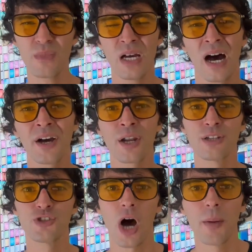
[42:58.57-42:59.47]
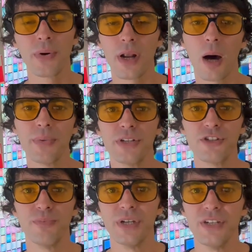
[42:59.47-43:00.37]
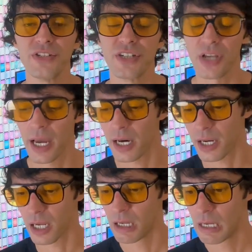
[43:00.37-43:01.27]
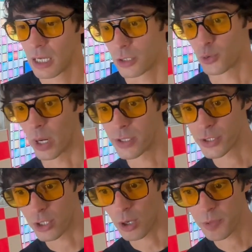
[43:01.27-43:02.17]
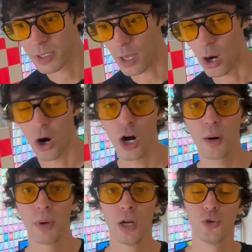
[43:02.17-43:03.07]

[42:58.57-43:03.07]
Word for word: I gotta chop it up into pieces. I gotta, do I start with the arm?